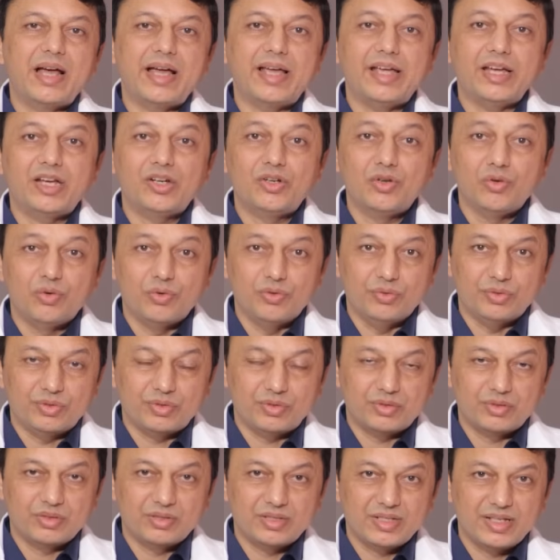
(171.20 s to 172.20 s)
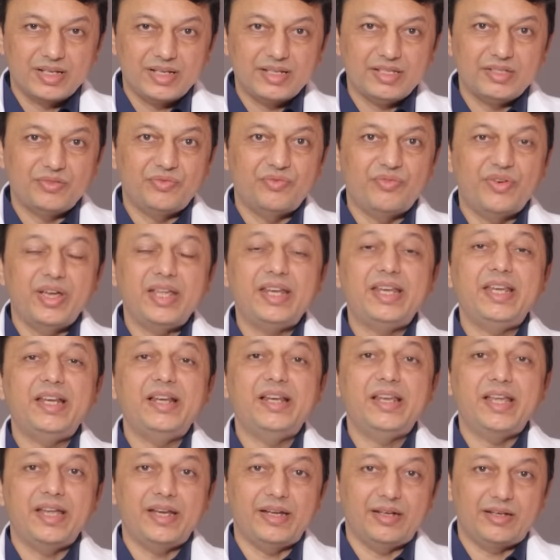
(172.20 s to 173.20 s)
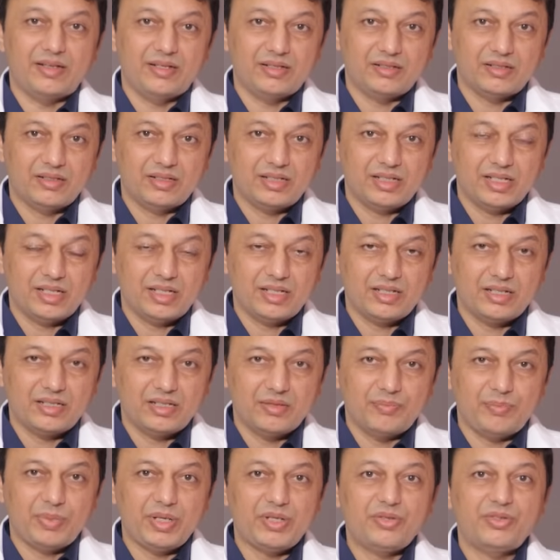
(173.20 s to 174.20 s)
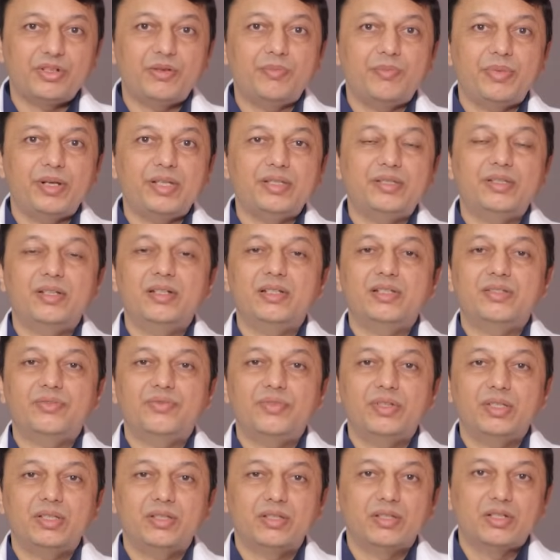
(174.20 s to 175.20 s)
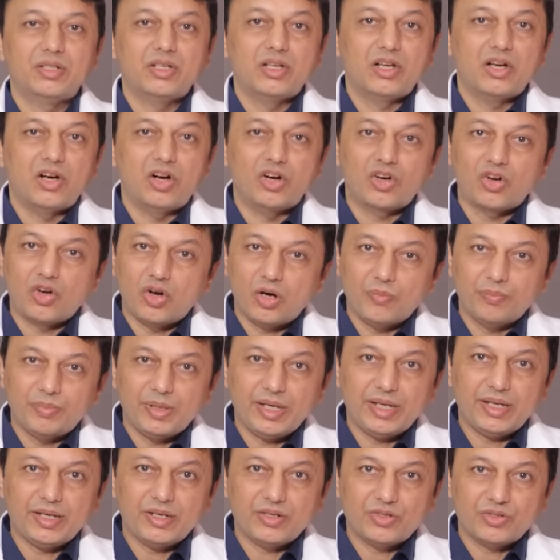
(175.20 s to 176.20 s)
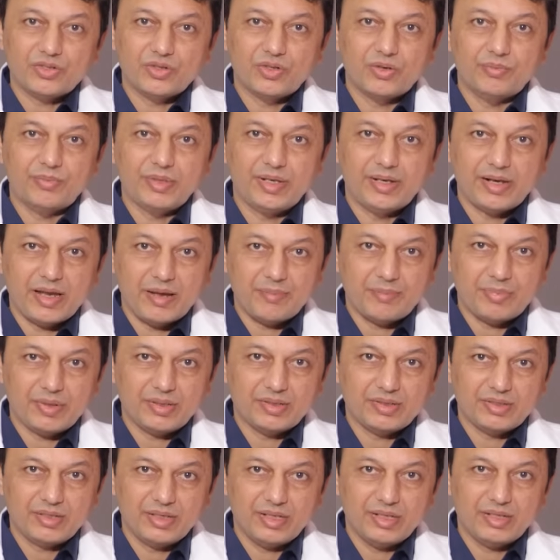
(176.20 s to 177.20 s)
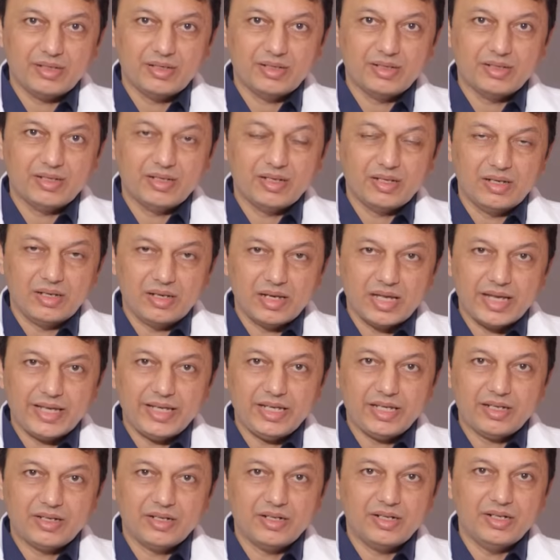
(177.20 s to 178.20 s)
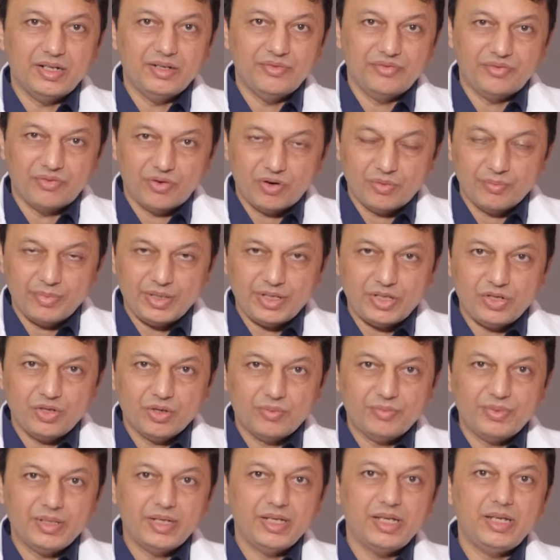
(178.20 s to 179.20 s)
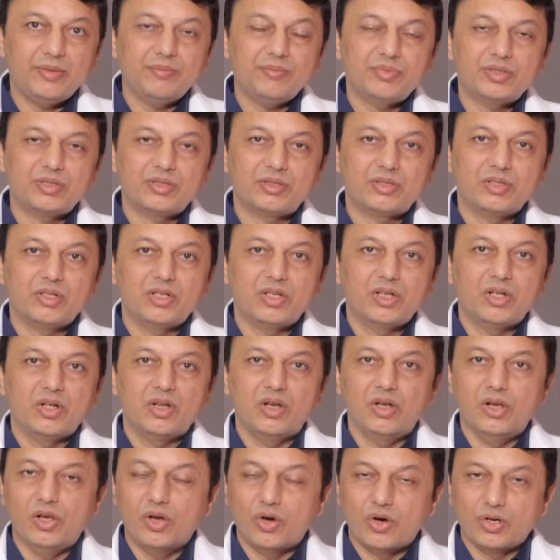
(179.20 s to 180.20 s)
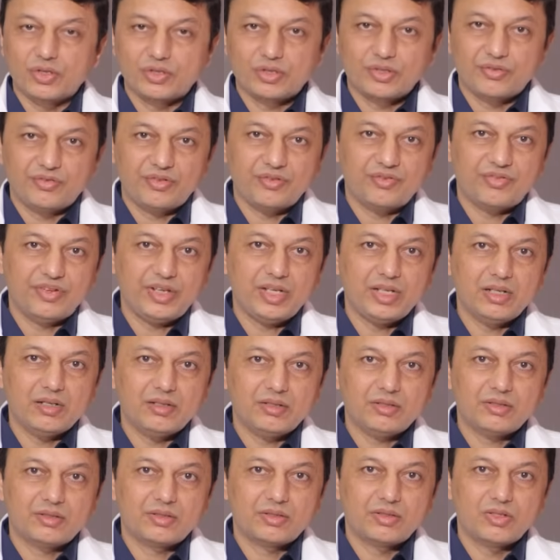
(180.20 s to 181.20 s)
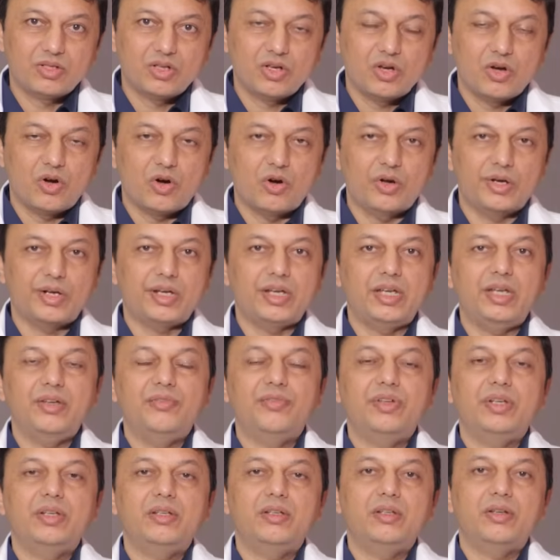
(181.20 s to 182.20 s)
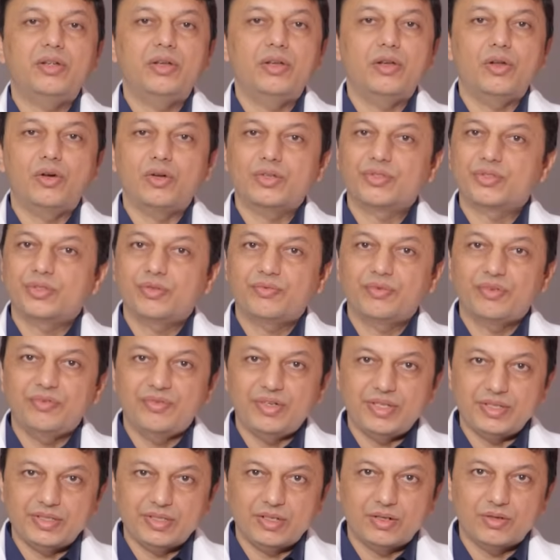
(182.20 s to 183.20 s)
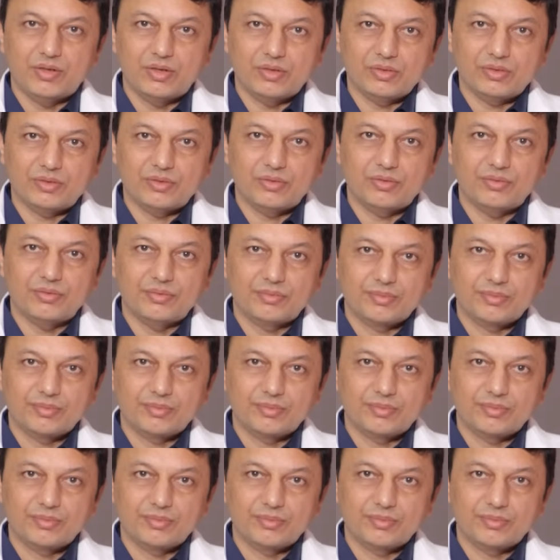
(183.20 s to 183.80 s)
diagnosed is very late, patient presents with a complication of the leprosy, like deformity of the limbs, loss of fingers, or even loss of a vision also.